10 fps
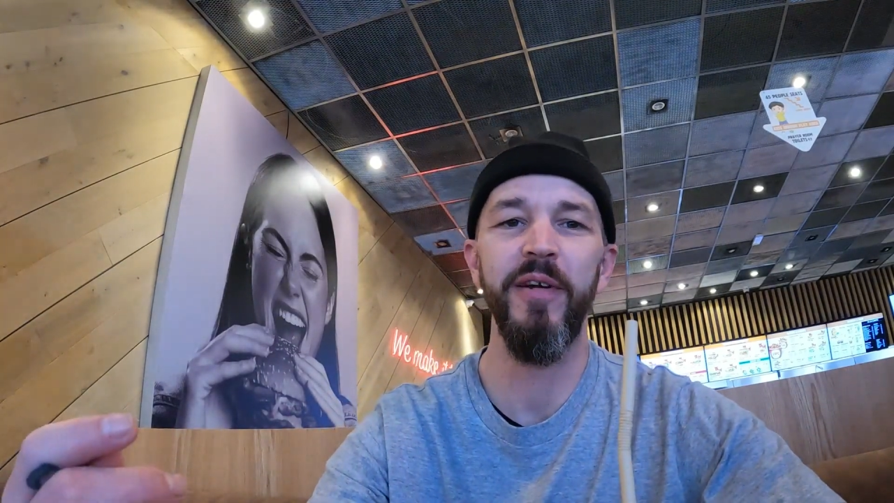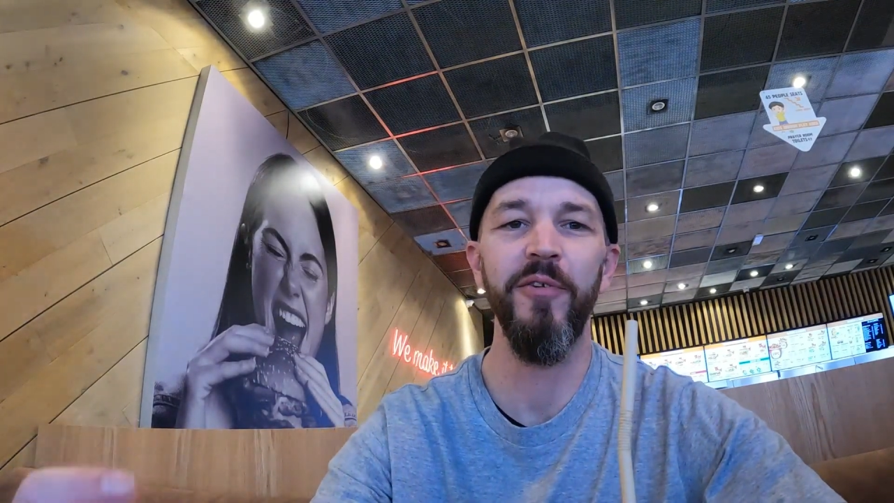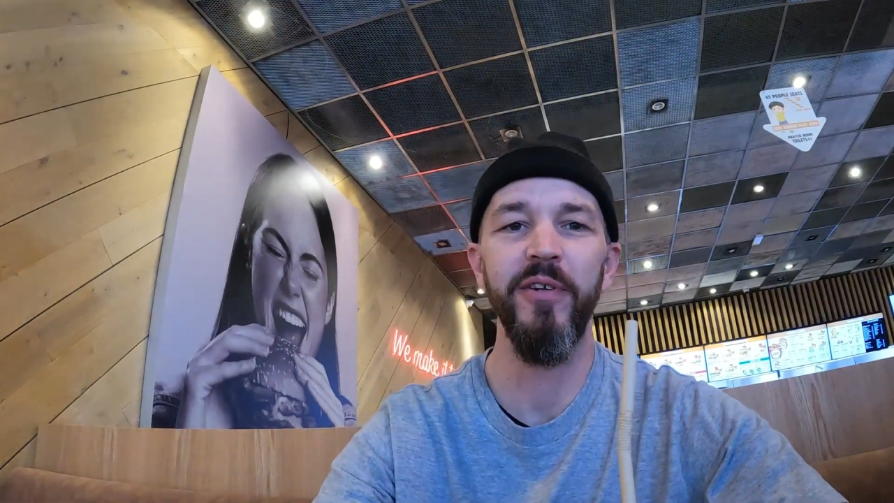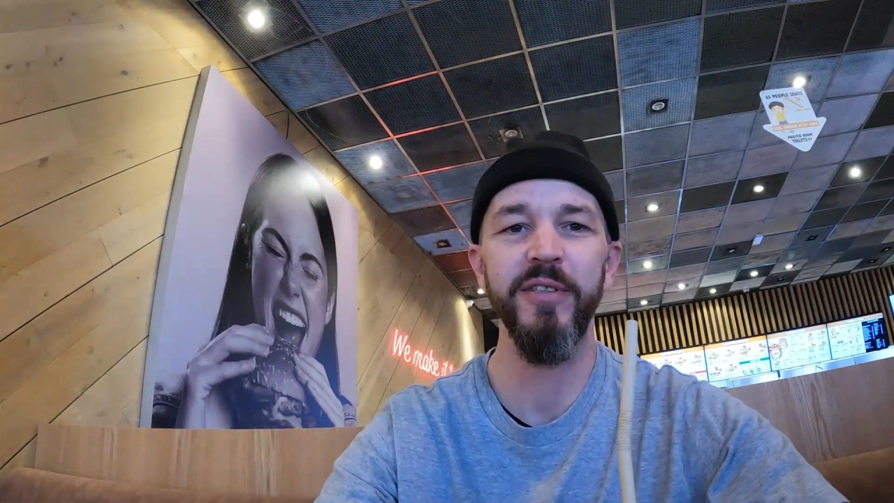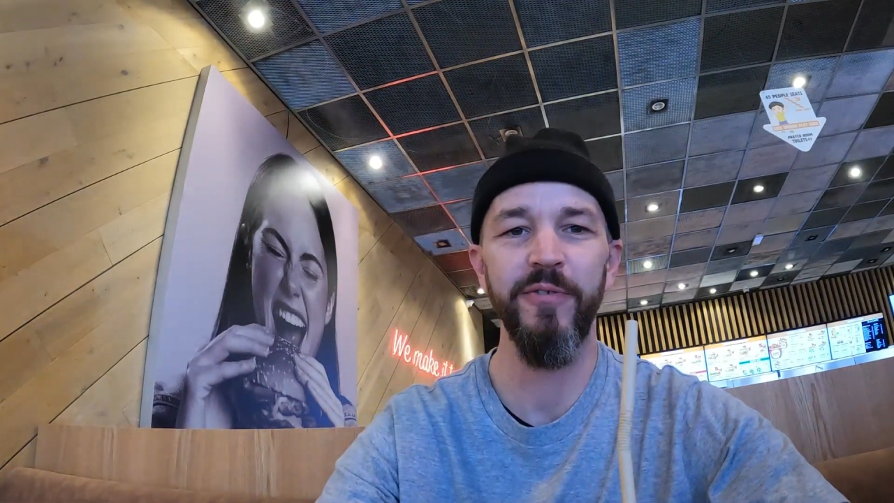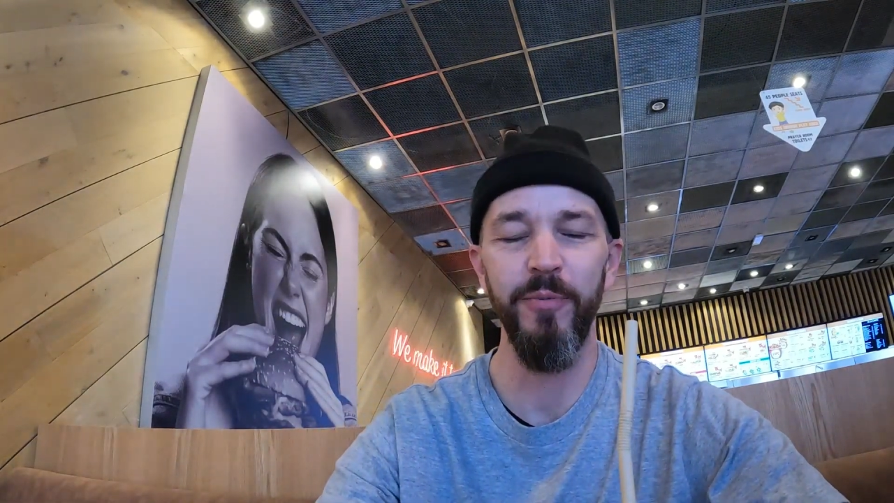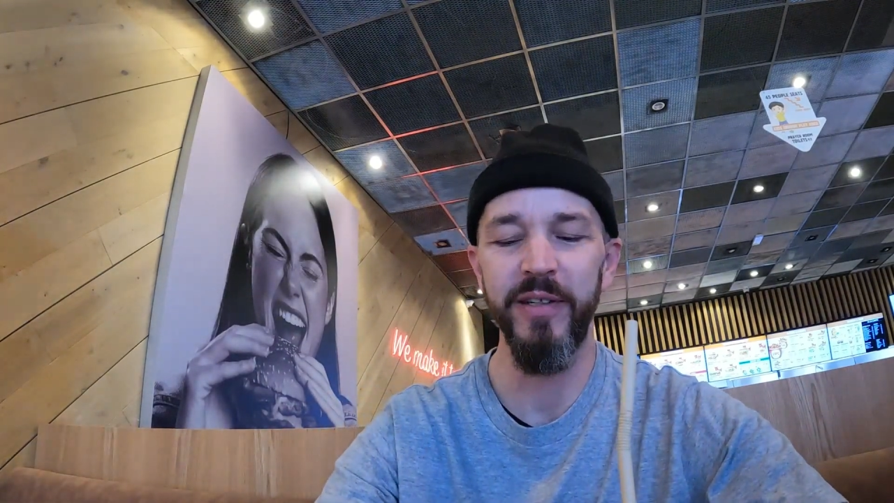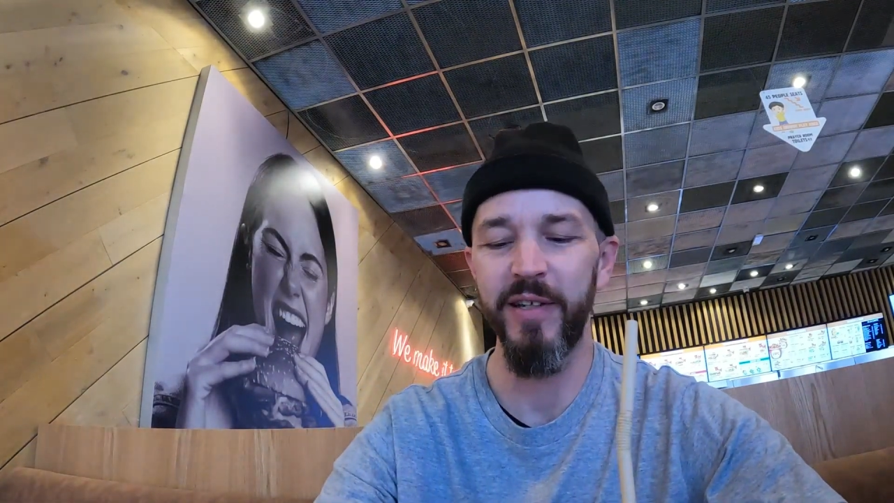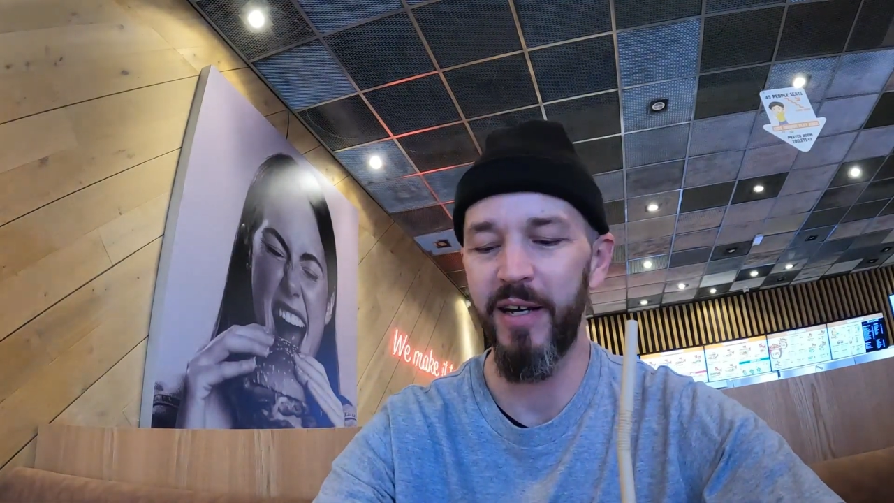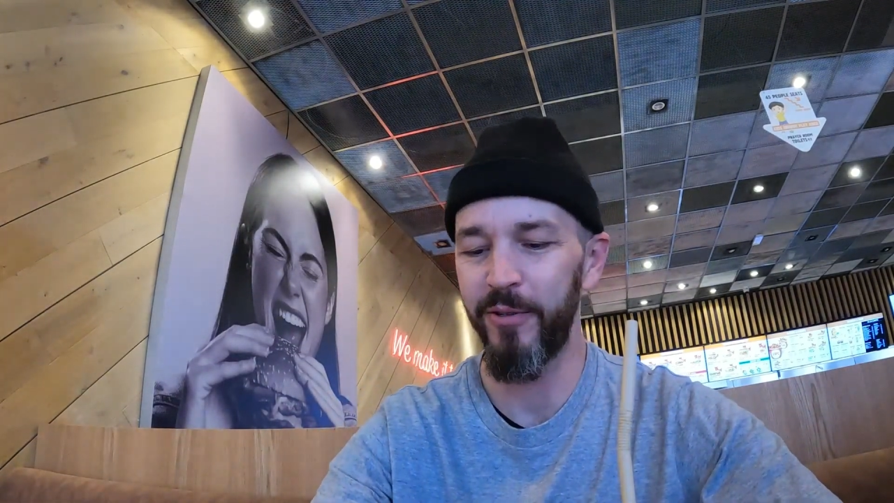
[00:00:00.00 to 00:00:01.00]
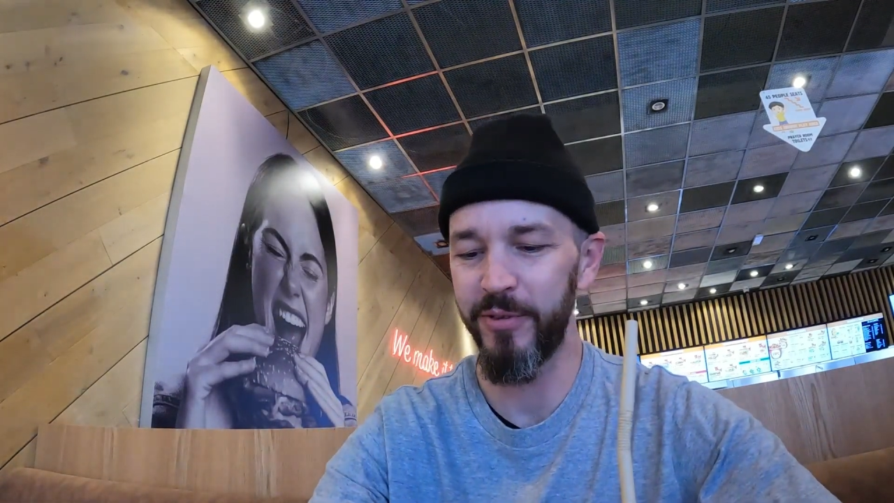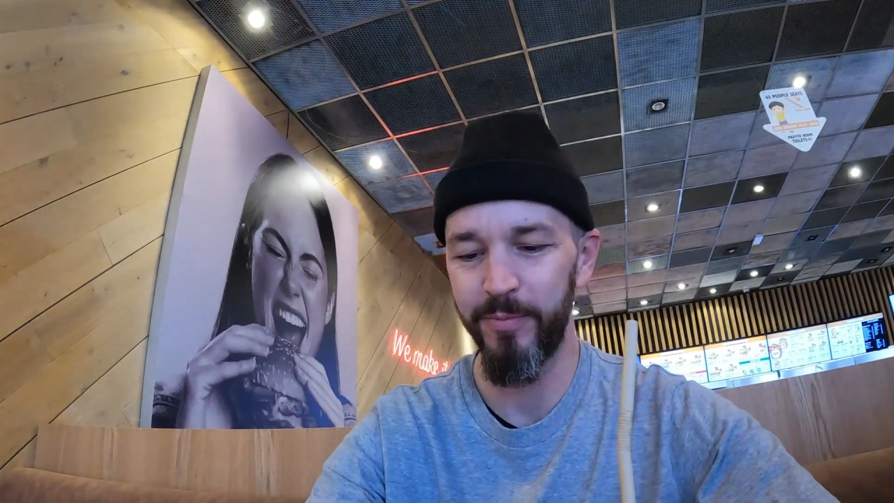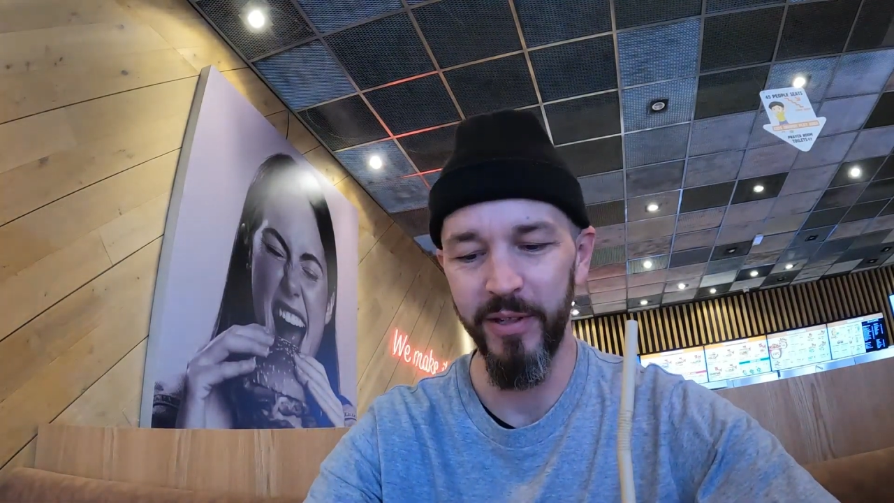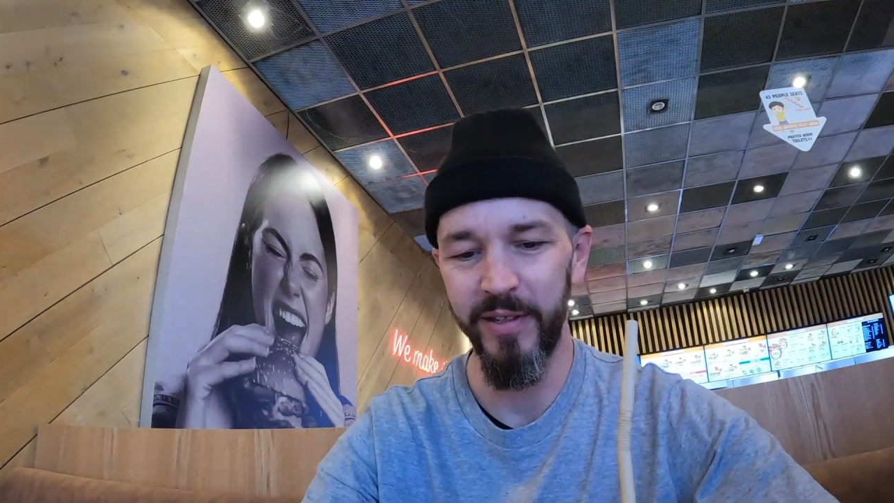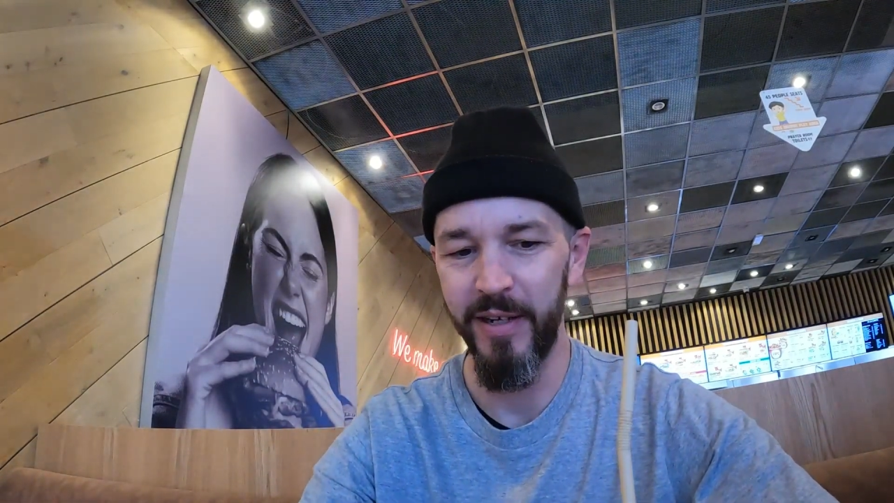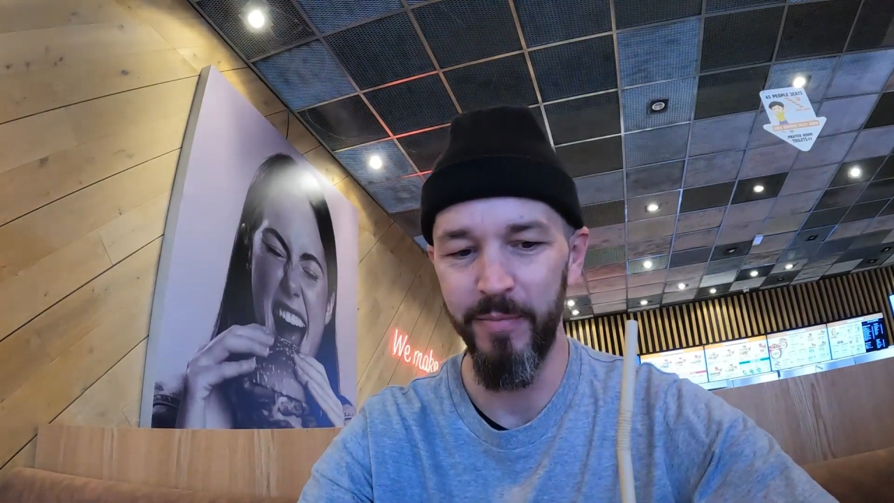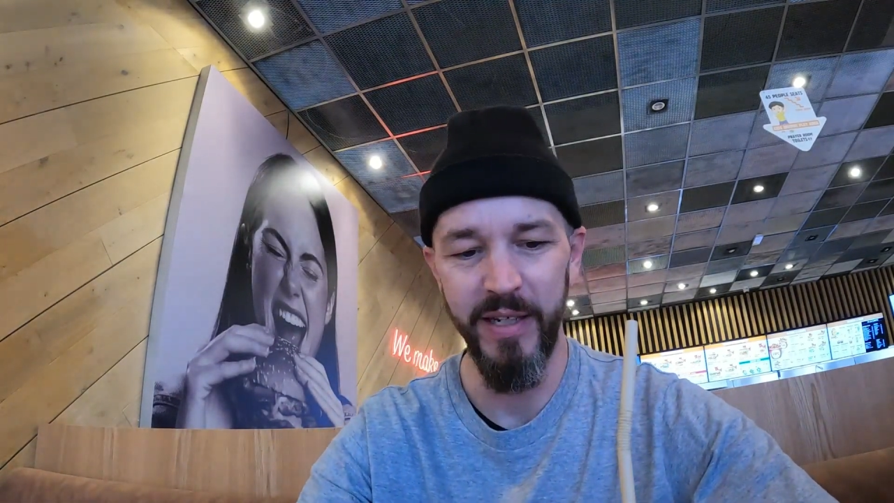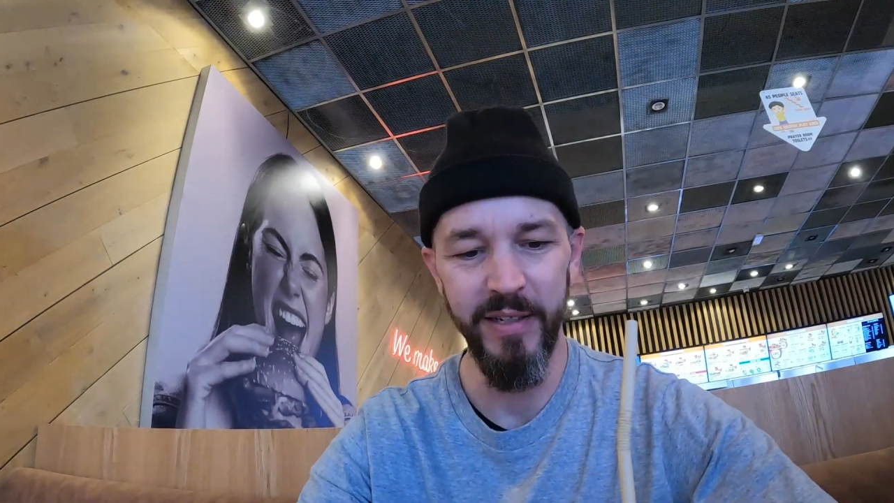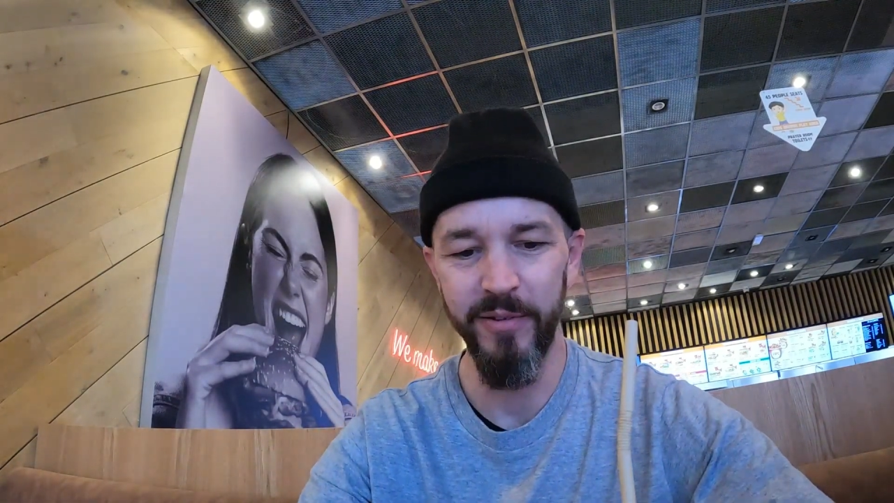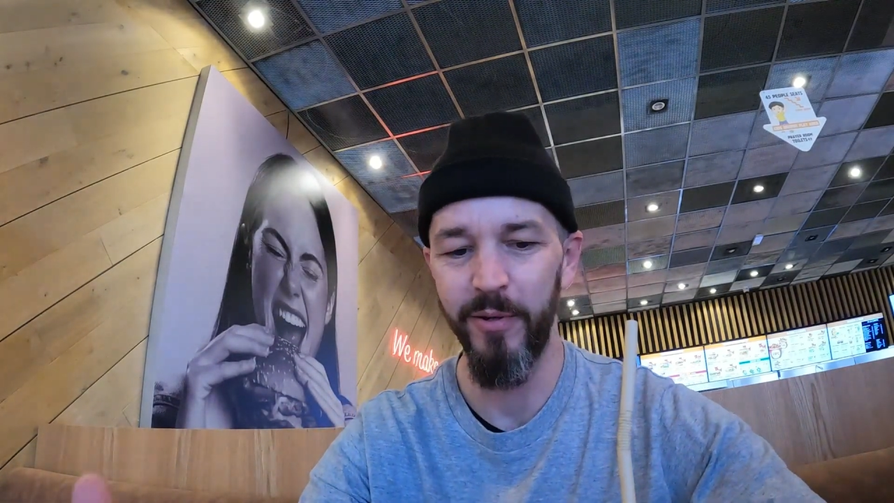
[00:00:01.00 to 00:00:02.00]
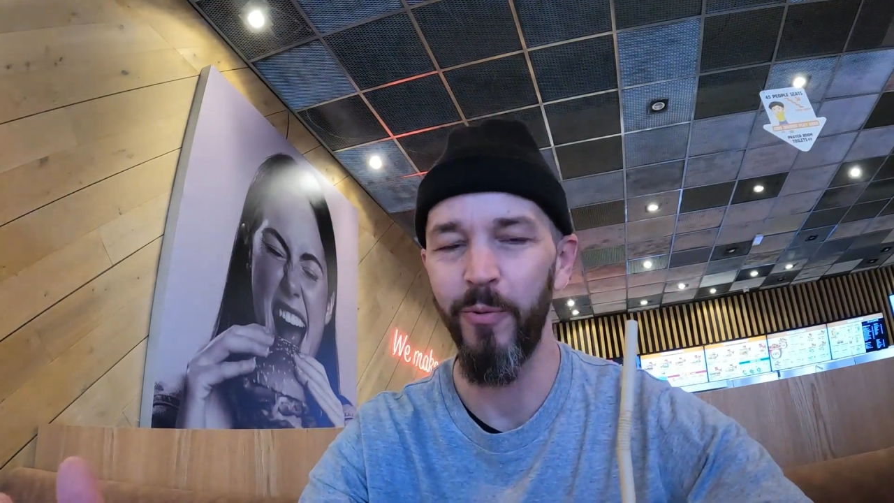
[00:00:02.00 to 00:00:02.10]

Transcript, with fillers: Netherlands for McDonald's, but I mean,